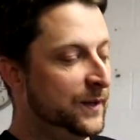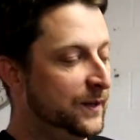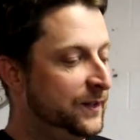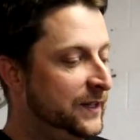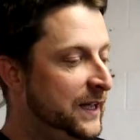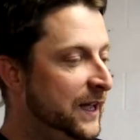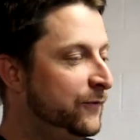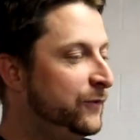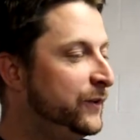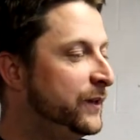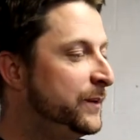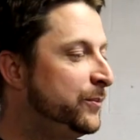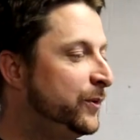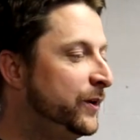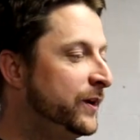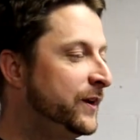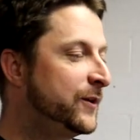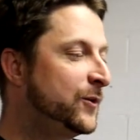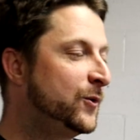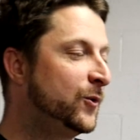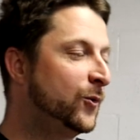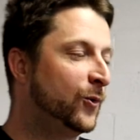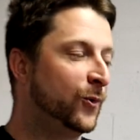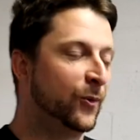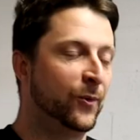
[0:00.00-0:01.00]
Definitely pretty
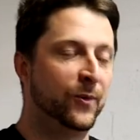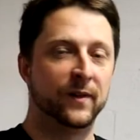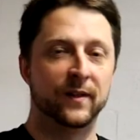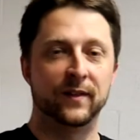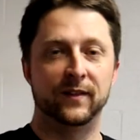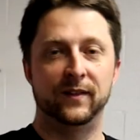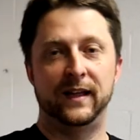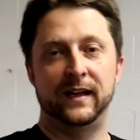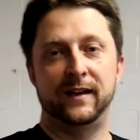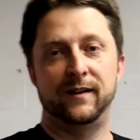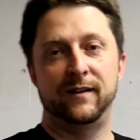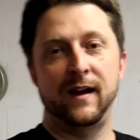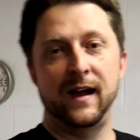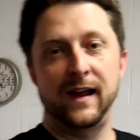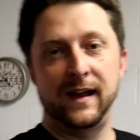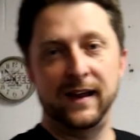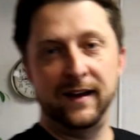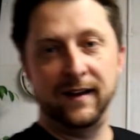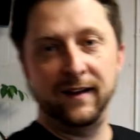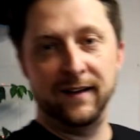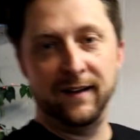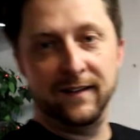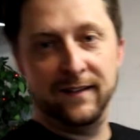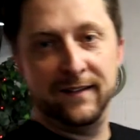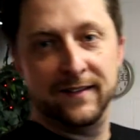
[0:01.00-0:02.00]
cool. Like right
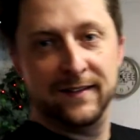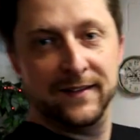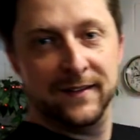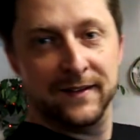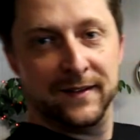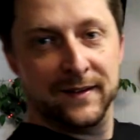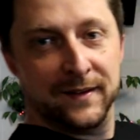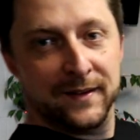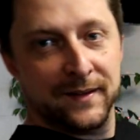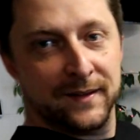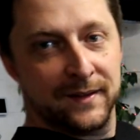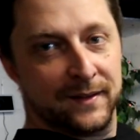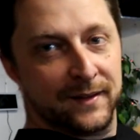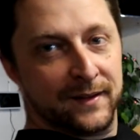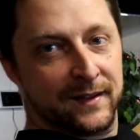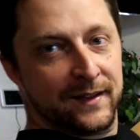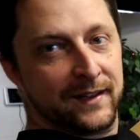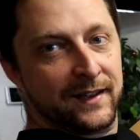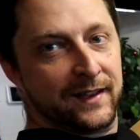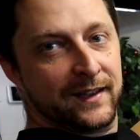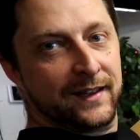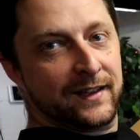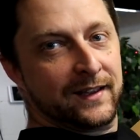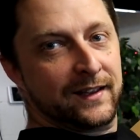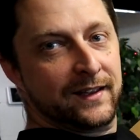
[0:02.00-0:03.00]
here,
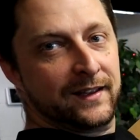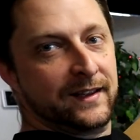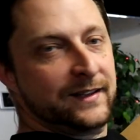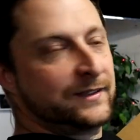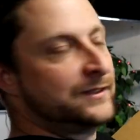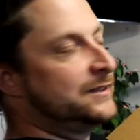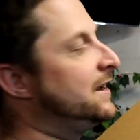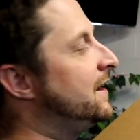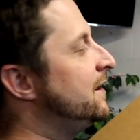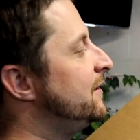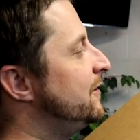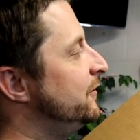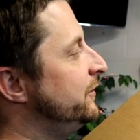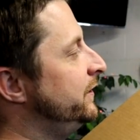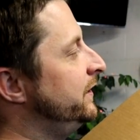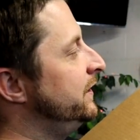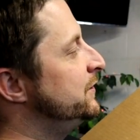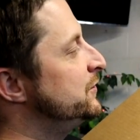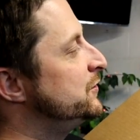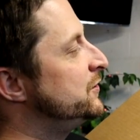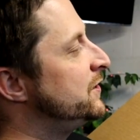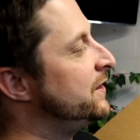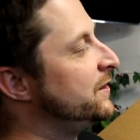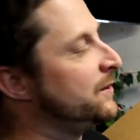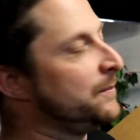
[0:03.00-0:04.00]
he's got on the
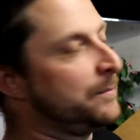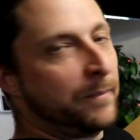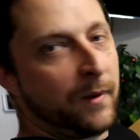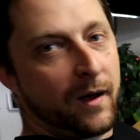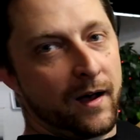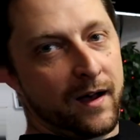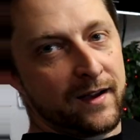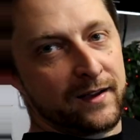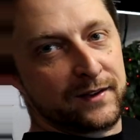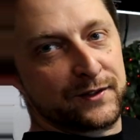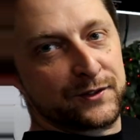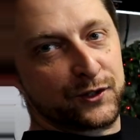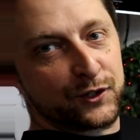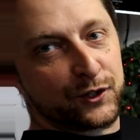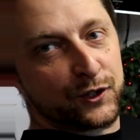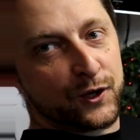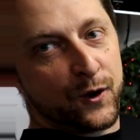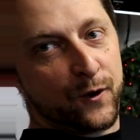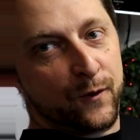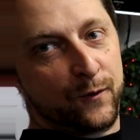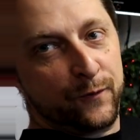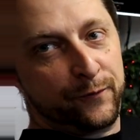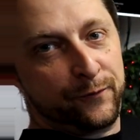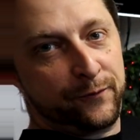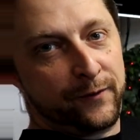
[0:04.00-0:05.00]
inside of the box,
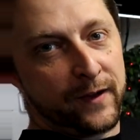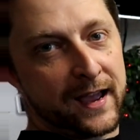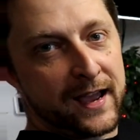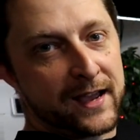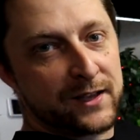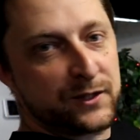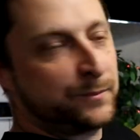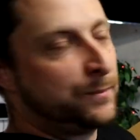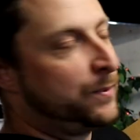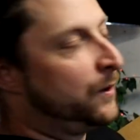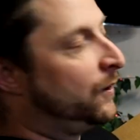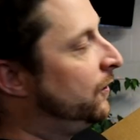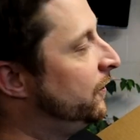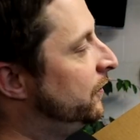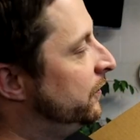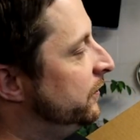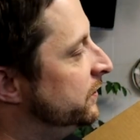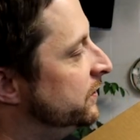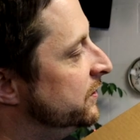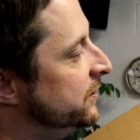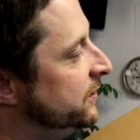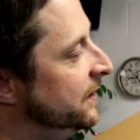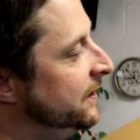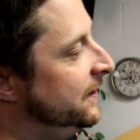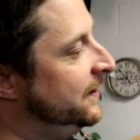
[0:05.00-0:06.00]
"Go Fast
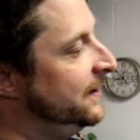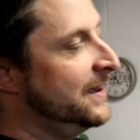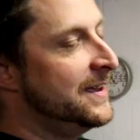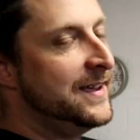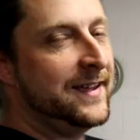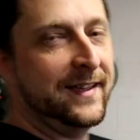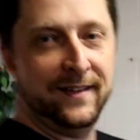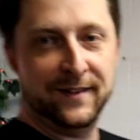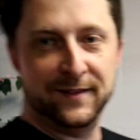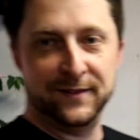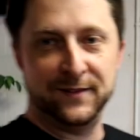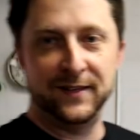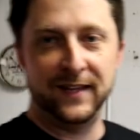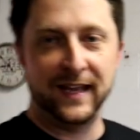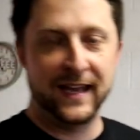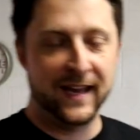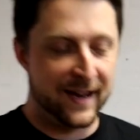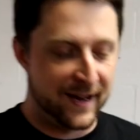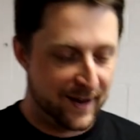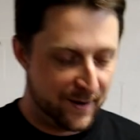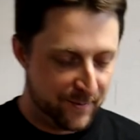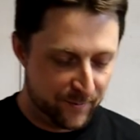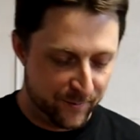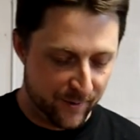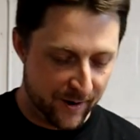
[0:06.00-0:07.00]
Parts."
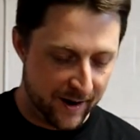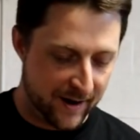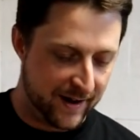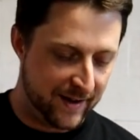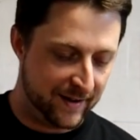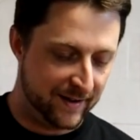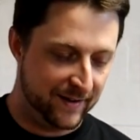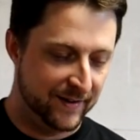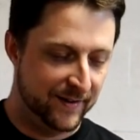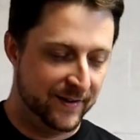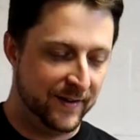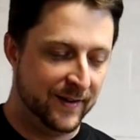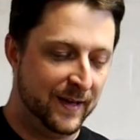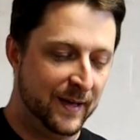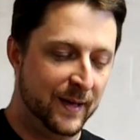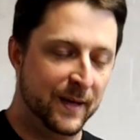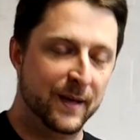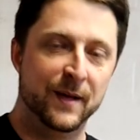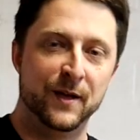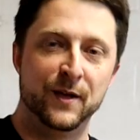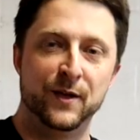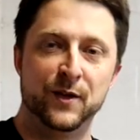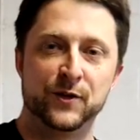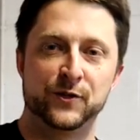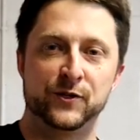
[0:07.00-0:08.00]
Damn right.
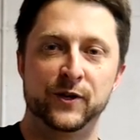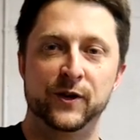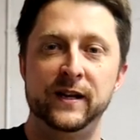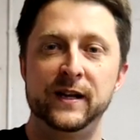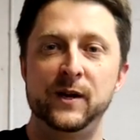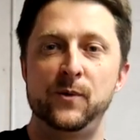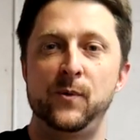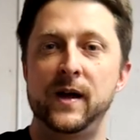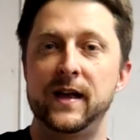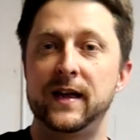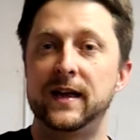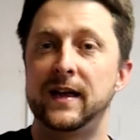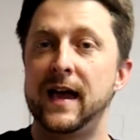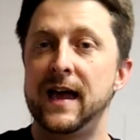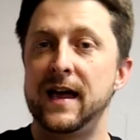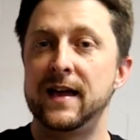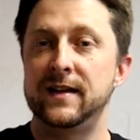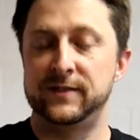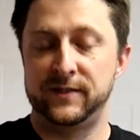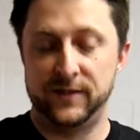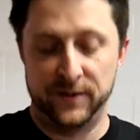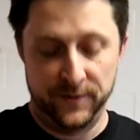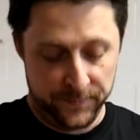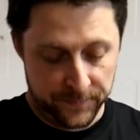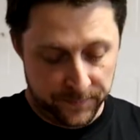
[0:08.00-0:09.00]
So anyway,
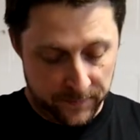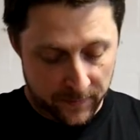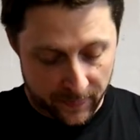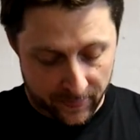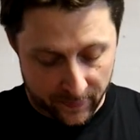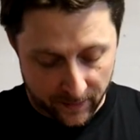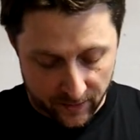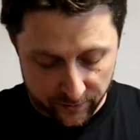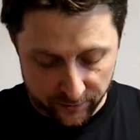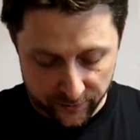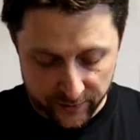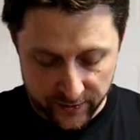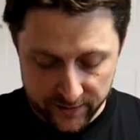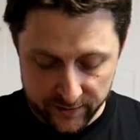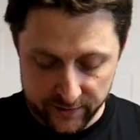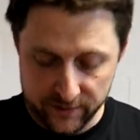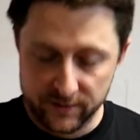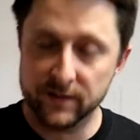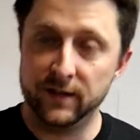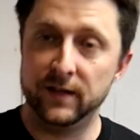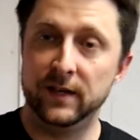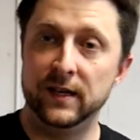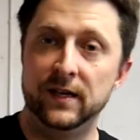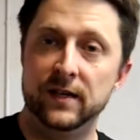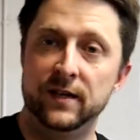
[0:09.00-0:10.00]
guys,
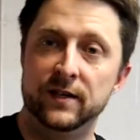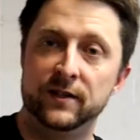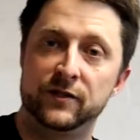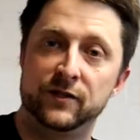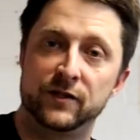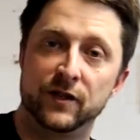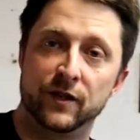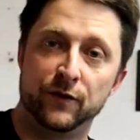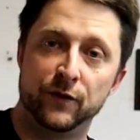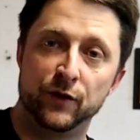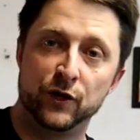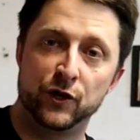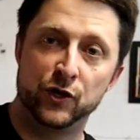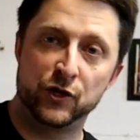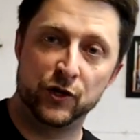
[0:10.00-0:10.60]
this is the